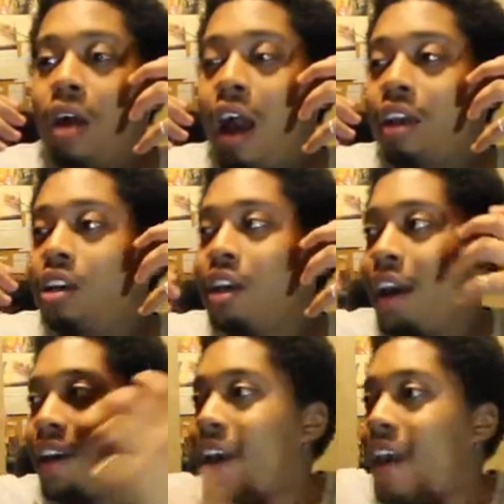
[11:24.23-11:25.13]
I could
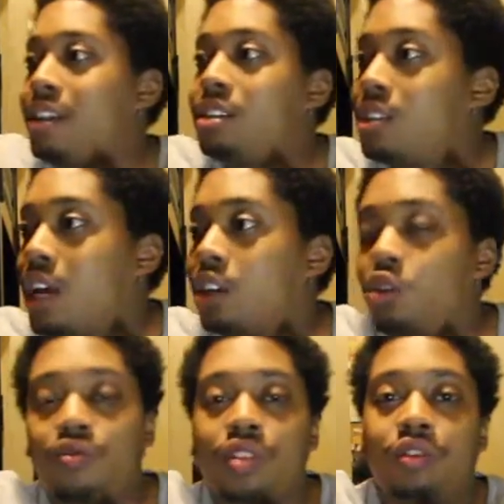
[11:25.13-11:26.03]
get a case that
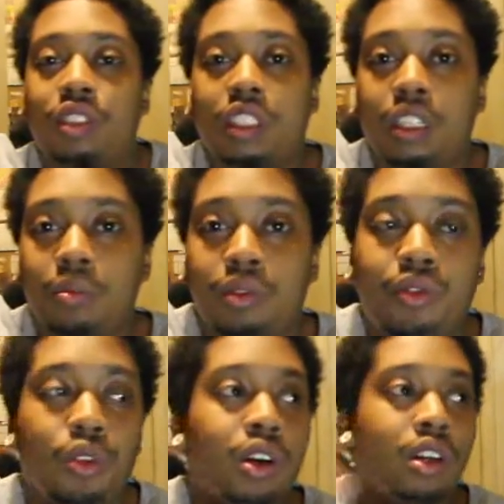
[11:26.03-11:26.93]
you've never seen
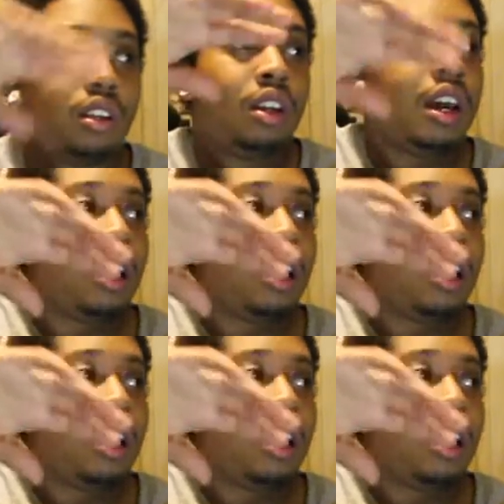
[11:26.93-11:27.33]
before in